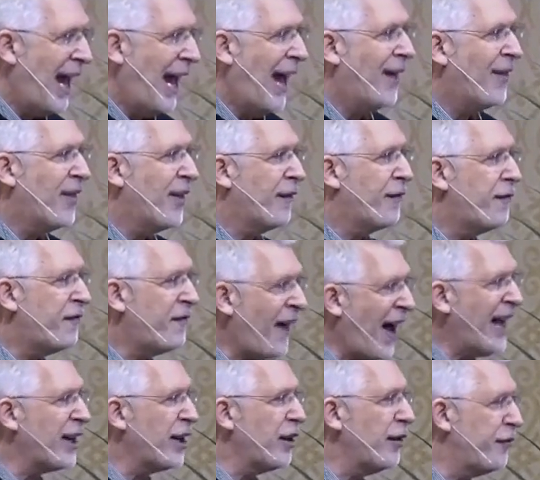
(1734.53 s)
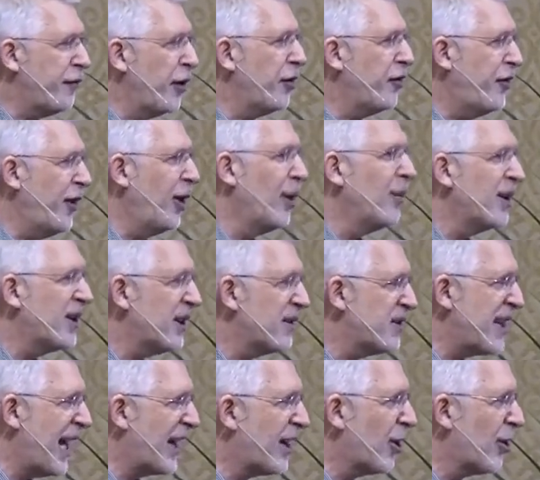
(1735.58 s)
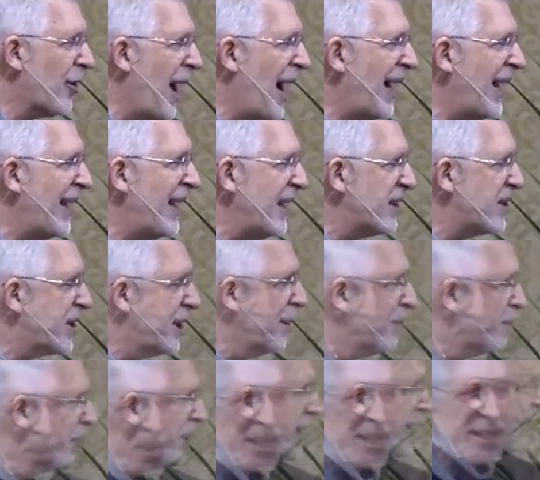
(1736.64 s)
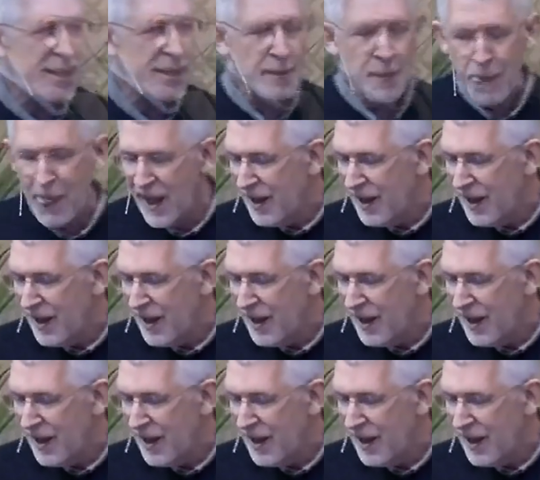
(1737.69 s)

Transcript: and the final fulfillment of Zechariah is completed